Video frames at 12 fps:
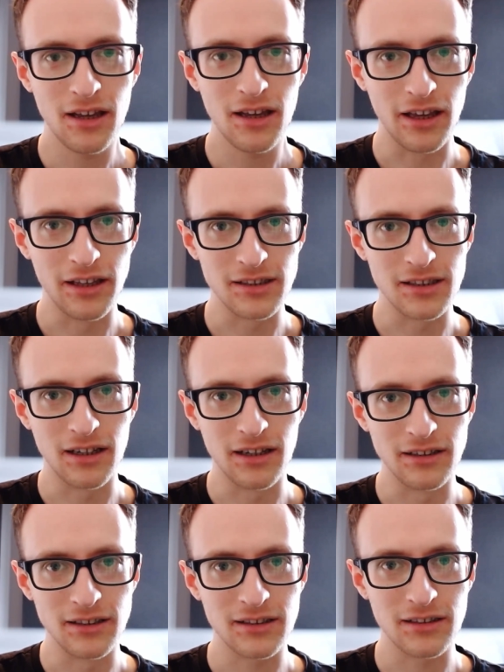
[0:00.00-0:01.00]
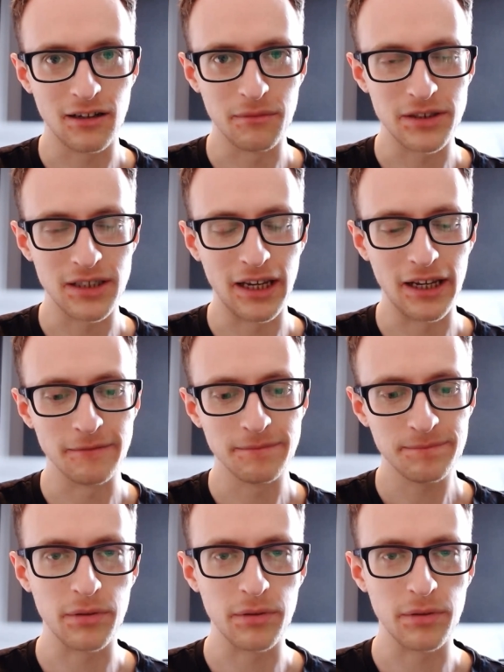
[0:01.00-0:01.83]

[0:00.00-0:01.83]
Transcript: as as I'm seeing,